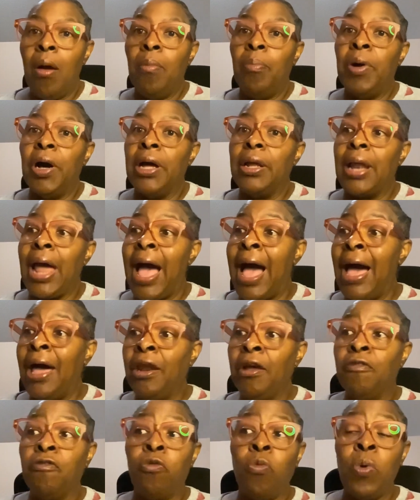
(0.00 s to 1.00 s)
But
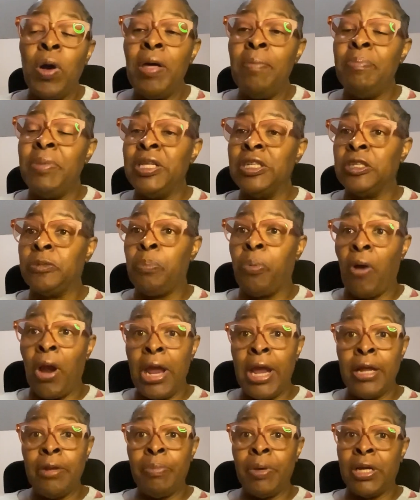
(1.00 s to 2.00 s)
out of what been
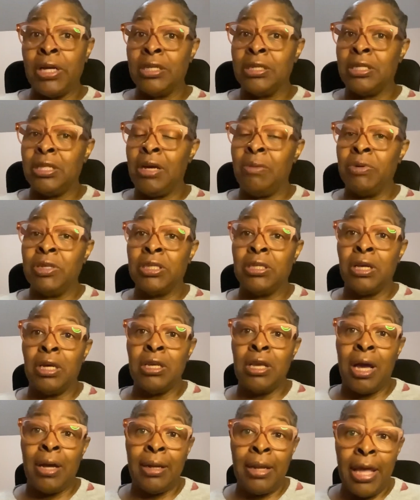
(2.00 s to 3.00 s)
sprayed, because there was
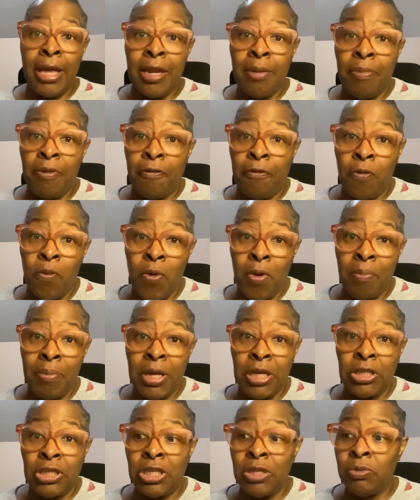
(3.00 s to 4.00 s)
a young lady before
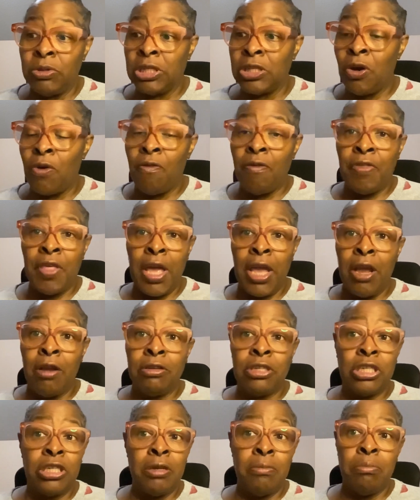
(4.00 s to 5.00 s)
me, she was over there
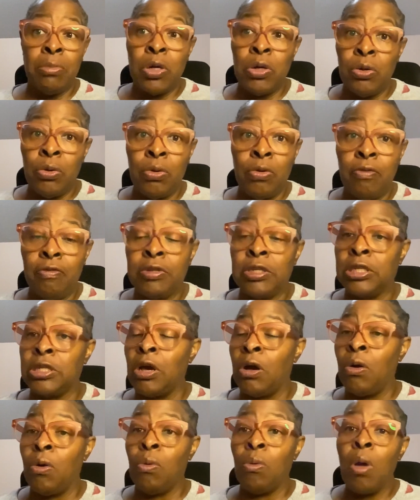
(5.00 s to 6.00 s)
and she moved.
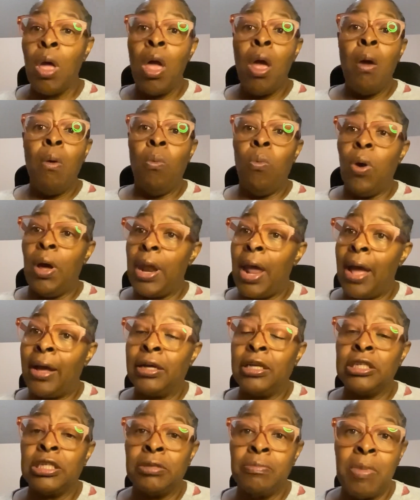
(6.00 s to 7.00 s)
So what I
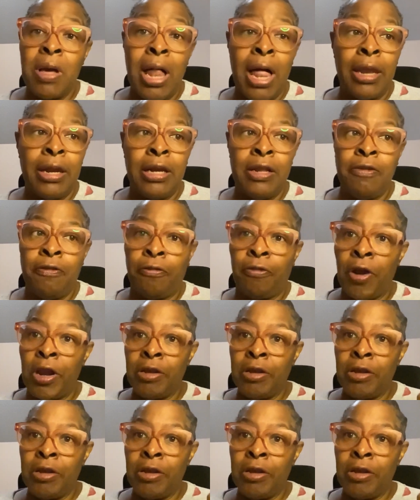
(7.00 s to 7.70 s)
could smell out of the